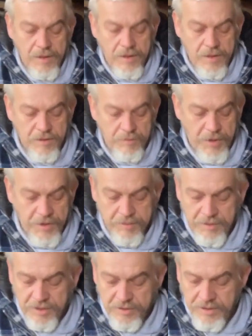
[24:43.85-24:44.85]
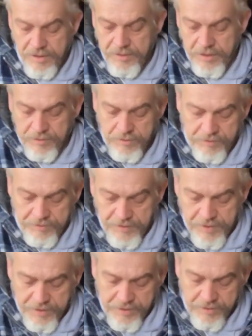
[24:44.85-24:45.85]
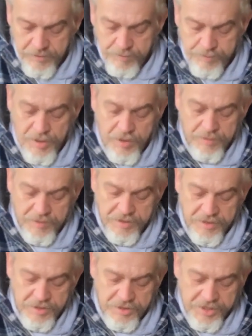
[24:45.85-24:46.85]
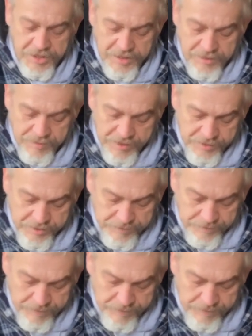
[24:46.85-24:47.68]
As a potting mix, that'll be absolutely fine. Oh, potting mix, there's seedling mix.